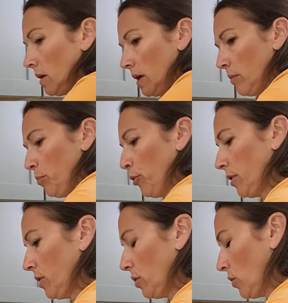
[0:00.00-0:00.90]
and put
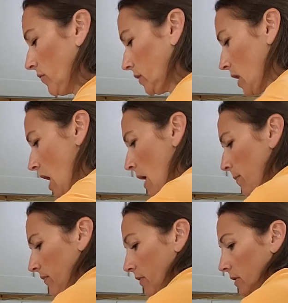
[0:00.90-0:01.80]
it over top
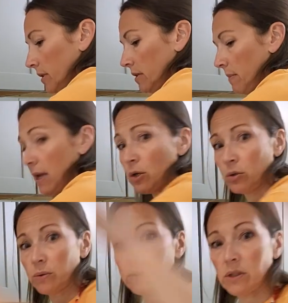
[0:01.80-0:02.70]
of our
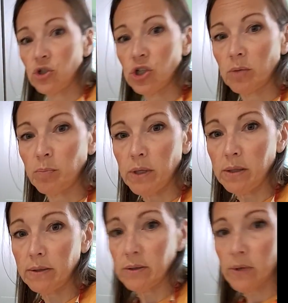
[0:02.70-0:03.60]
tomatoes and
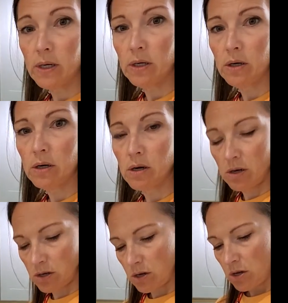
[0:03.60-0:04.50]
chickpeas right here.
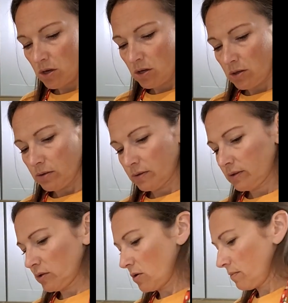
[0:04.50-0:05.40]

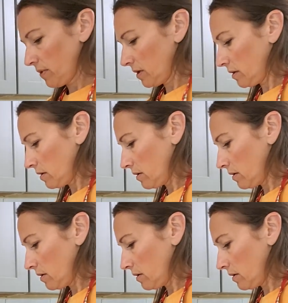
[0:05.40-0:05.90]
So I'm going to